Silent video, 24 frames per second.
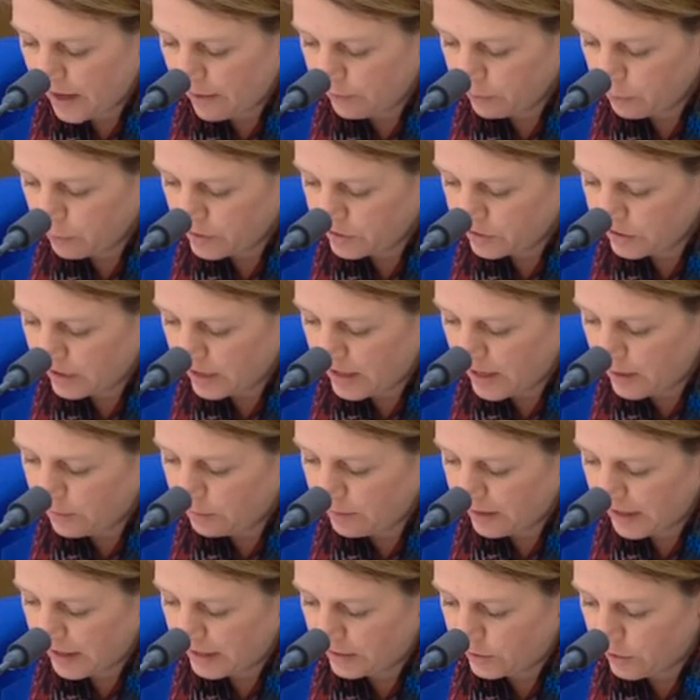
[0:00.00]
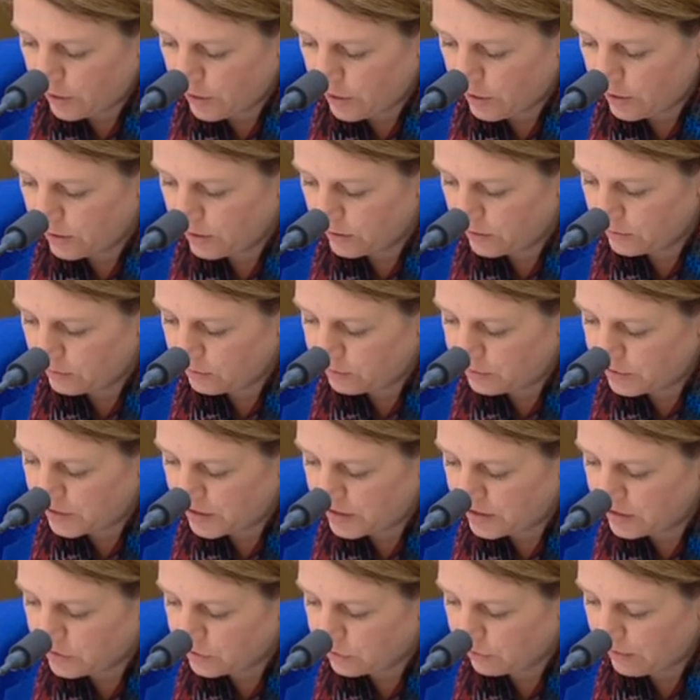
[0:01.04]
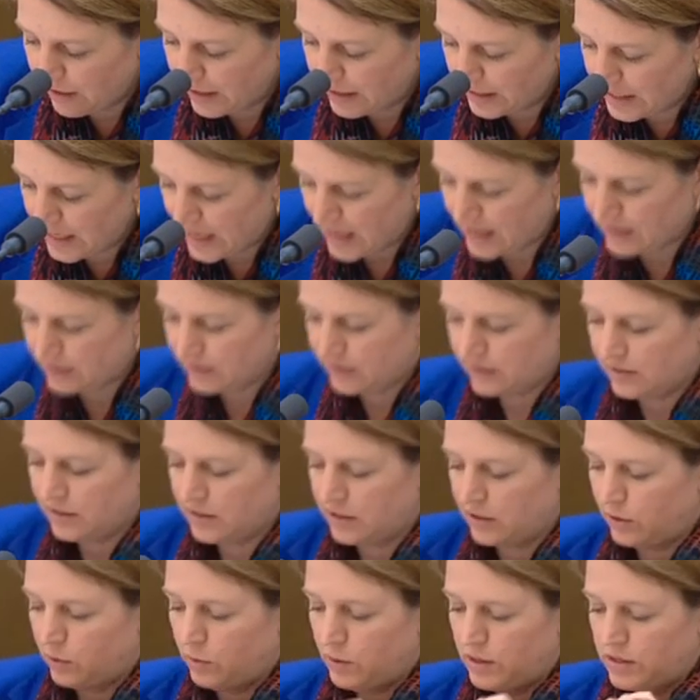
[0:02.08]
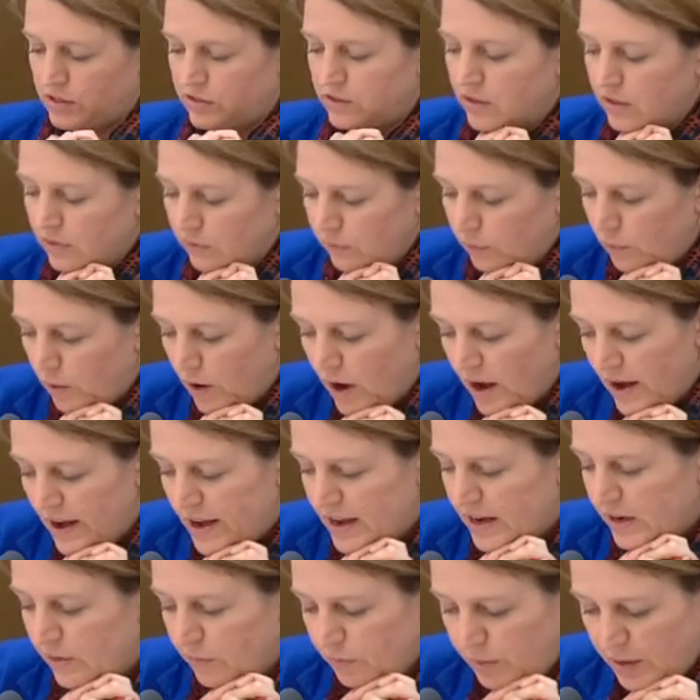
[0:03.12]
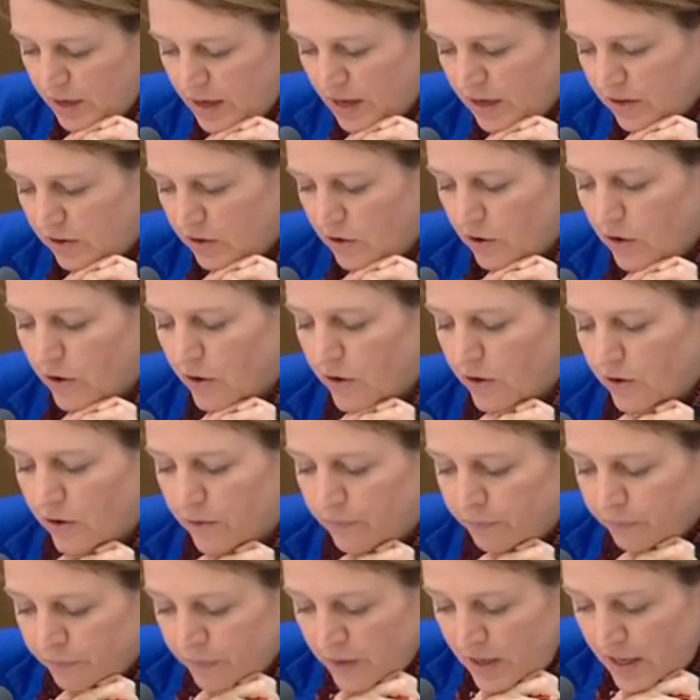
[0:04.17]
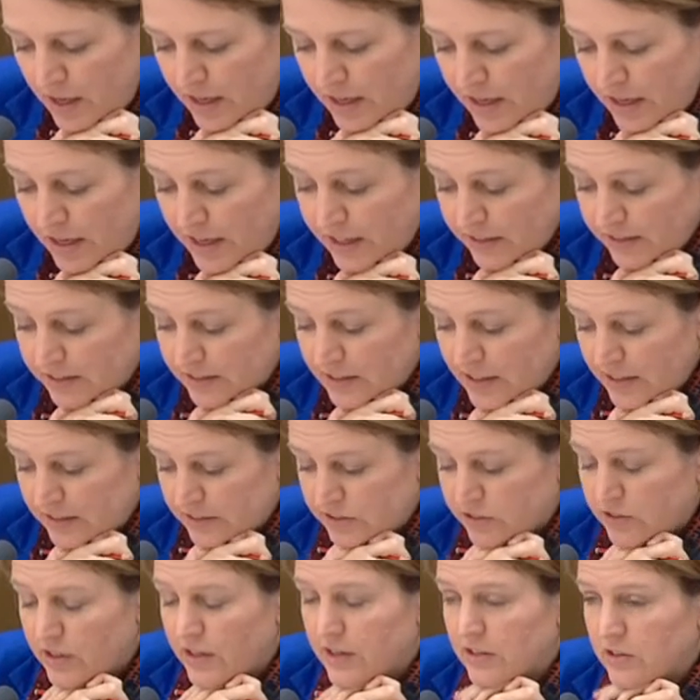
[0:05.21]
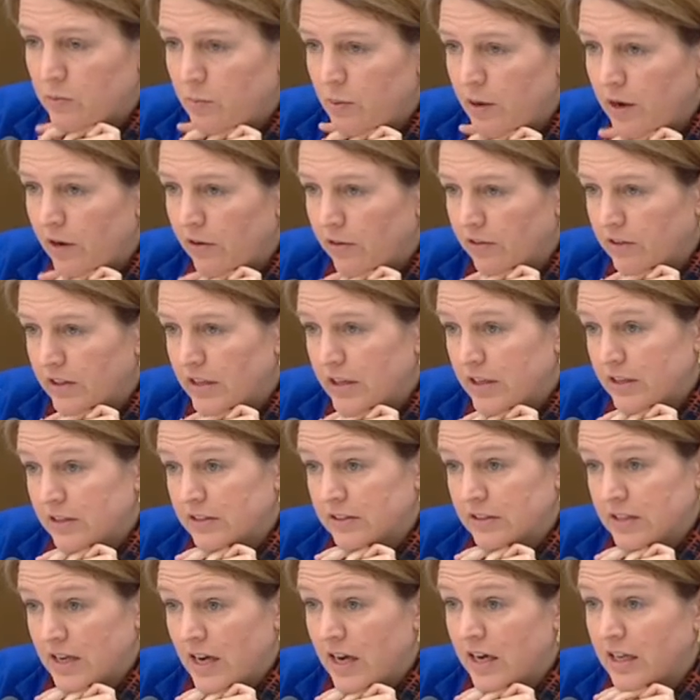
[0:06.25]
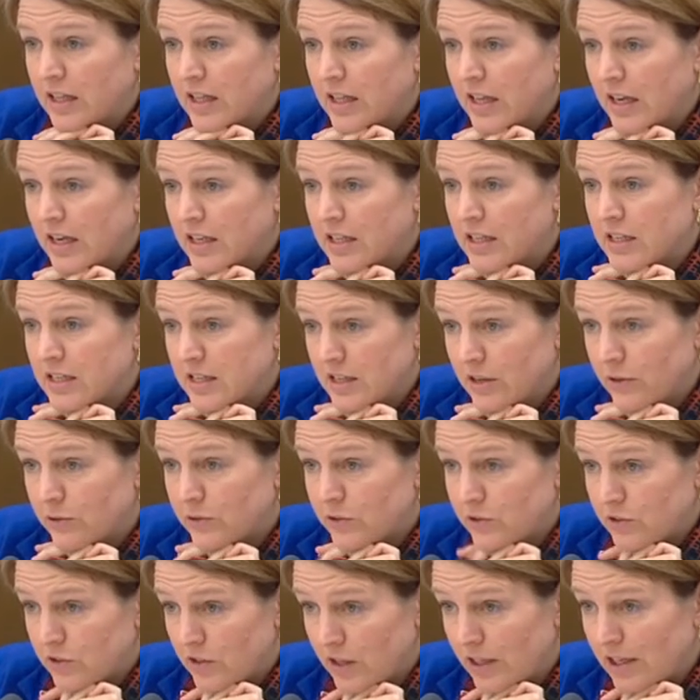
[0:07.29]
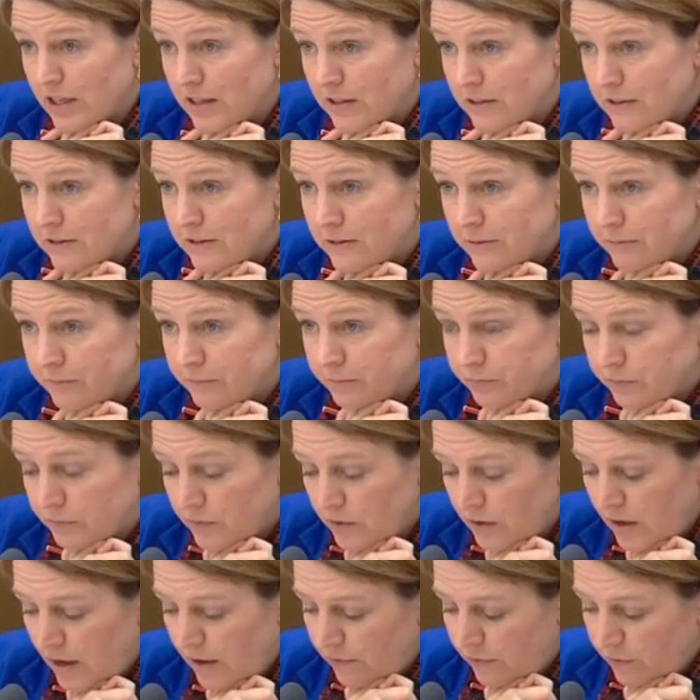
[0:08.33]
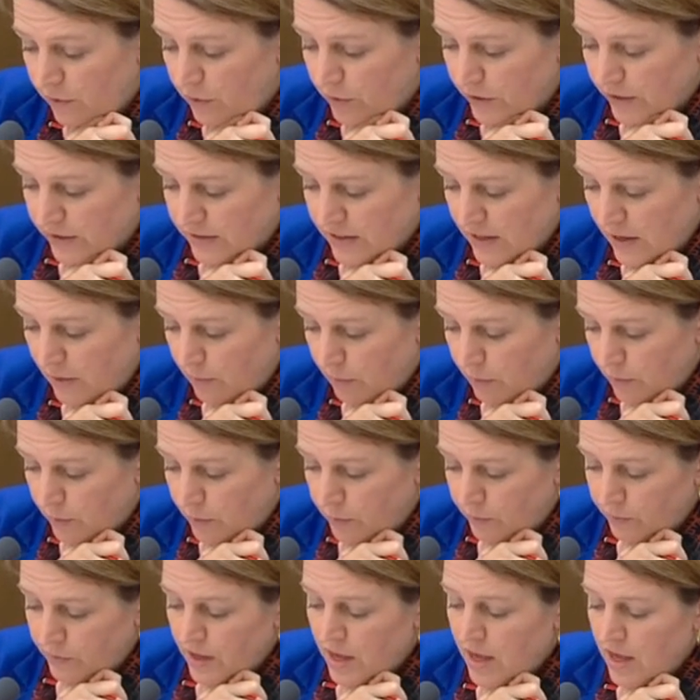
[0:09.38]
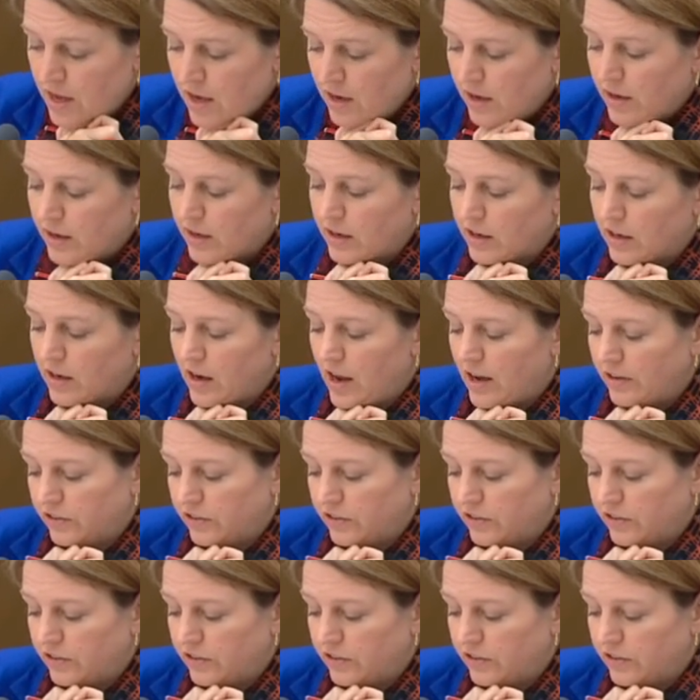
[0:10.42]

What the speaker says: question, NBN Co didn't directly answer the question of why NBN Co is less transparent in its data than Telstra is, for example. And I'd like